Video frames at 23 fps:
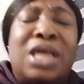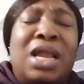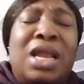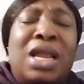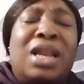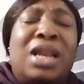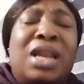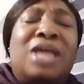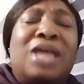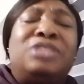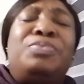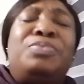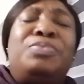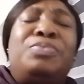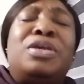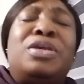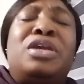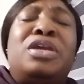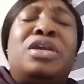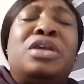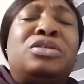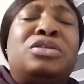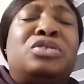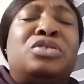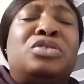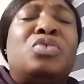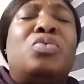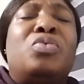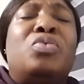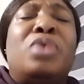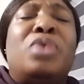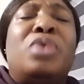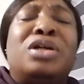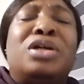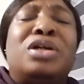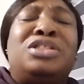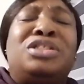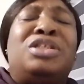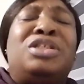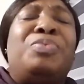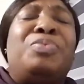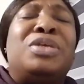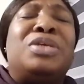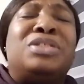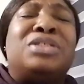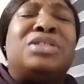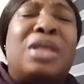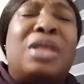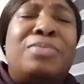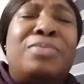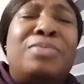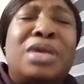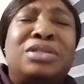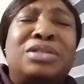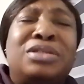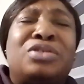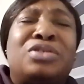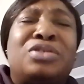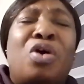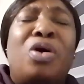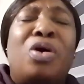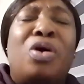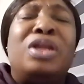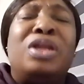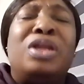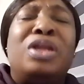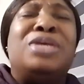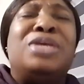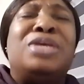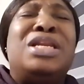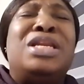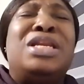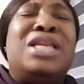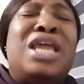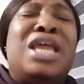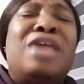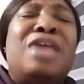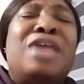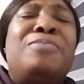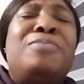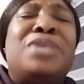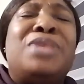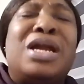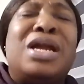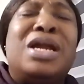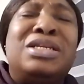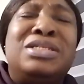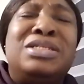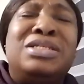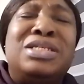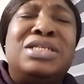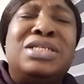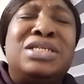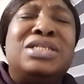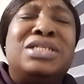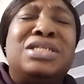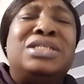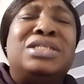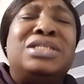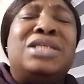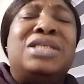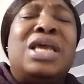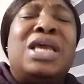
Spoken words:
Let's begin to worship his name. Let's call him the name that he is,